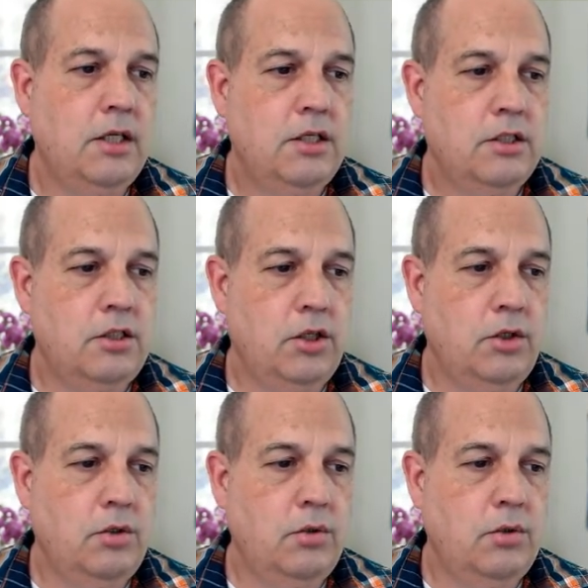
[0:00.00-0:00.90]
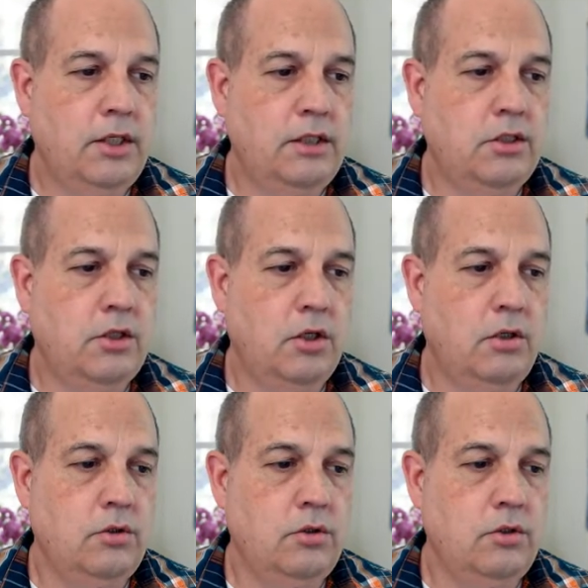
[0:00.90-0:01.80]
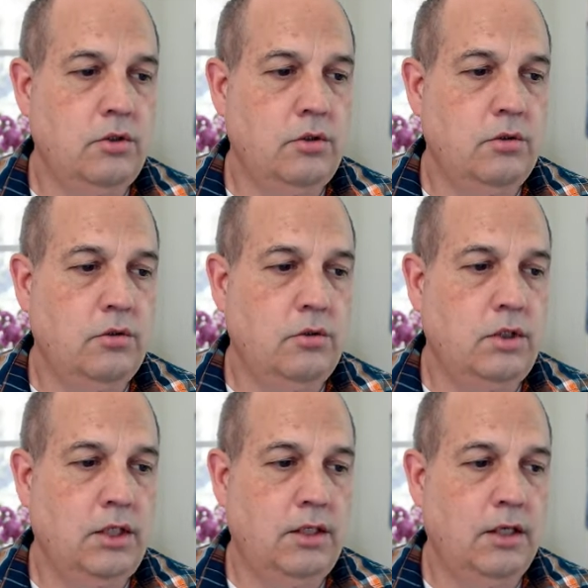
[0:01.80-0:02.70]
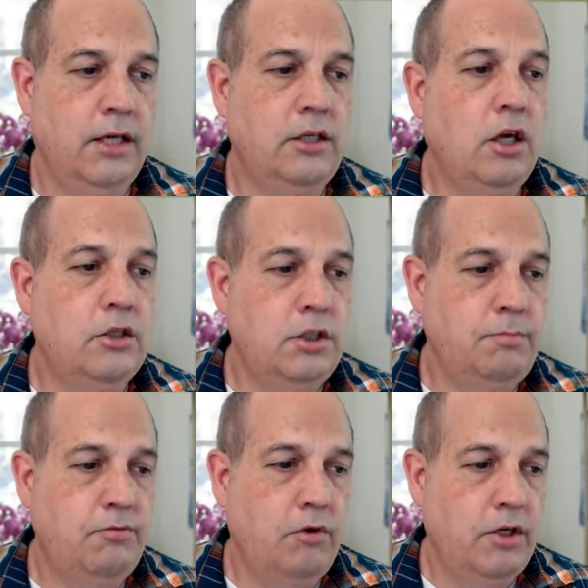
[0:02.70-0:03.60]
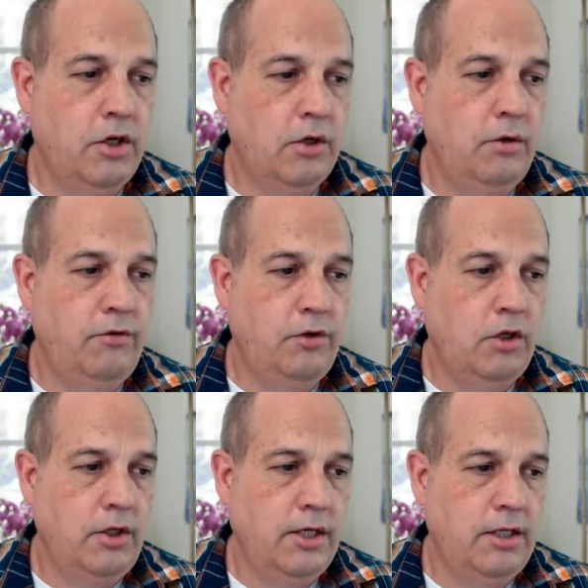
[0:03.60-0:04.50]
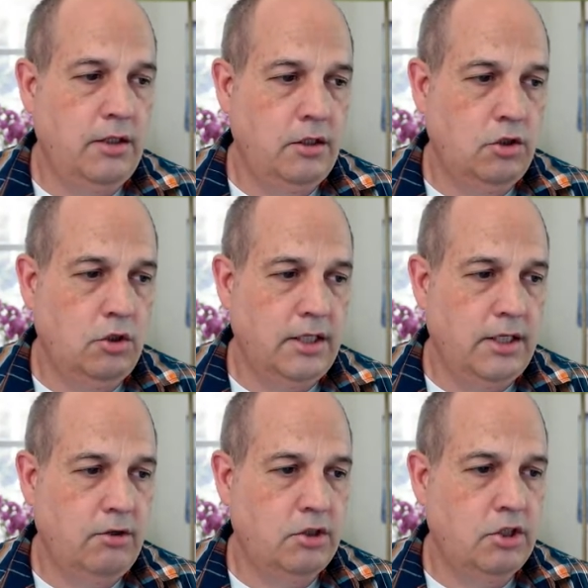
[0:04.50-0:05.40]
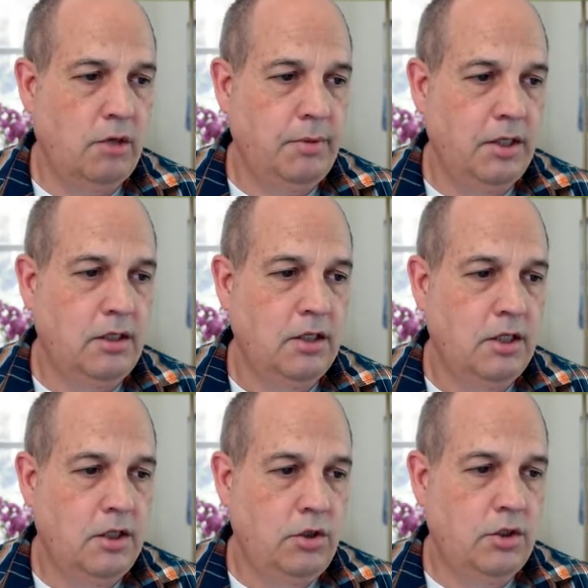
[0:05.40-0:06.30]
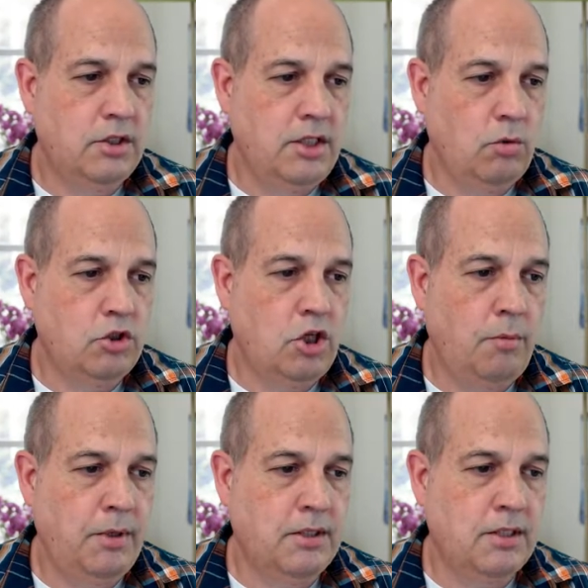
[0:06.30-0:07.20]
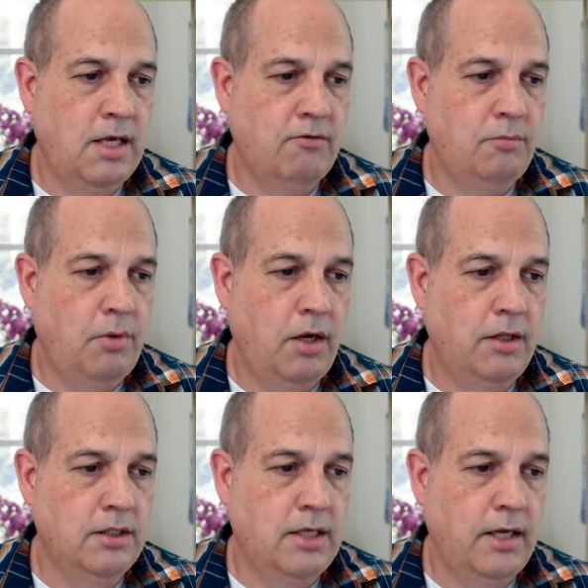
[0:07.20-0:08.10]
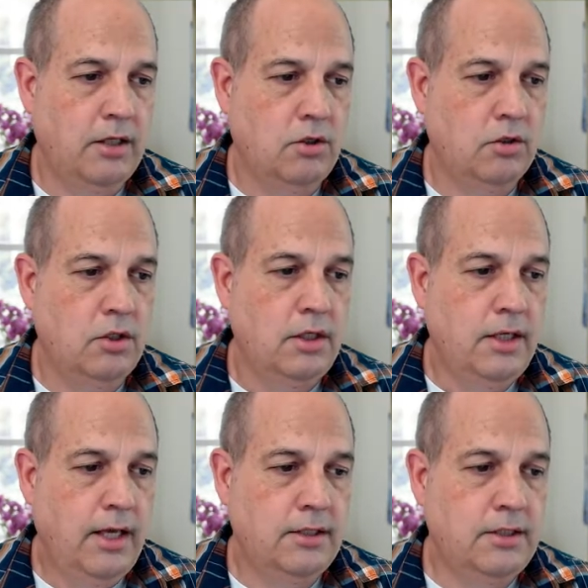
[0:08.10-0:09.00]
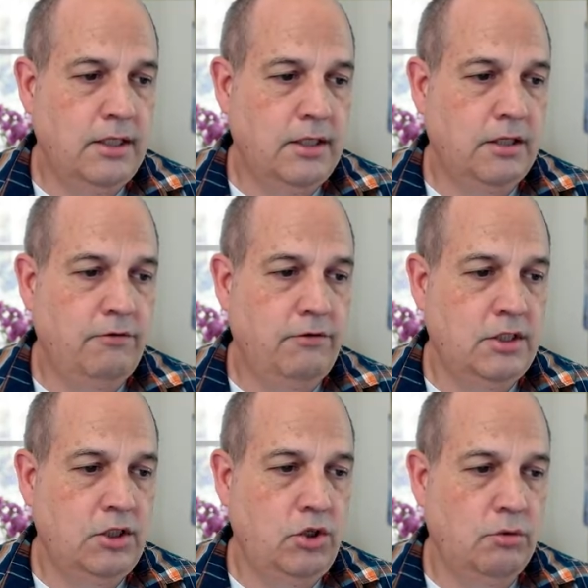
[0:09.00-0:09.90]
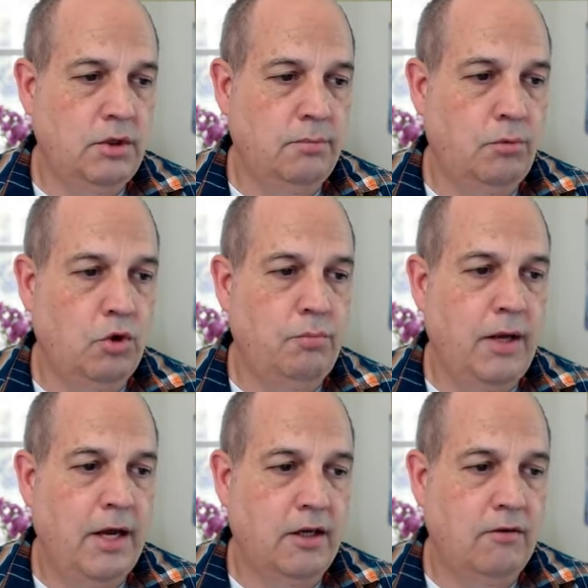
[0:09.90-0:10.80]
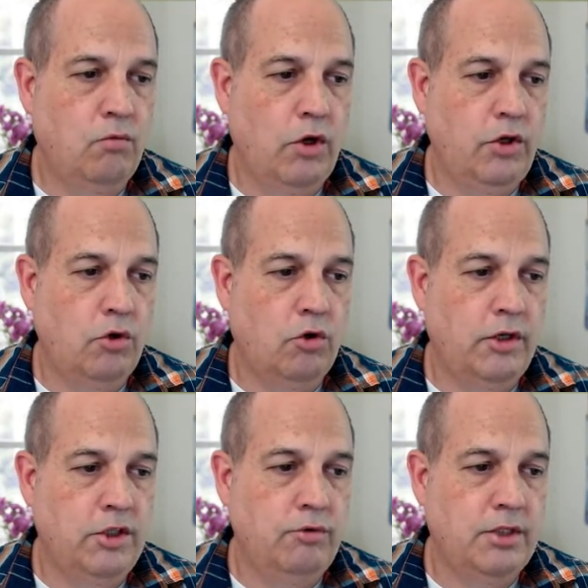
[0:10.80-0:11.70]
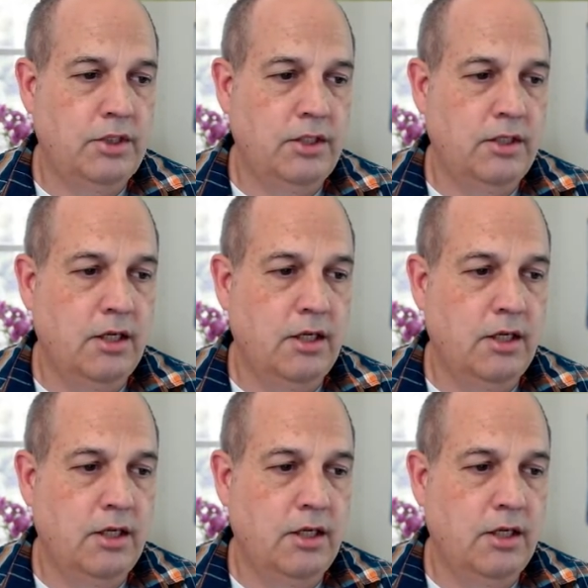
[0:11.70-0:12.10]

So let's go to the article. Oh, just before I go, if you go down, look down here at topic, you can see what topics are covered by this article and see that if it's in the ballpark of what you're interested in.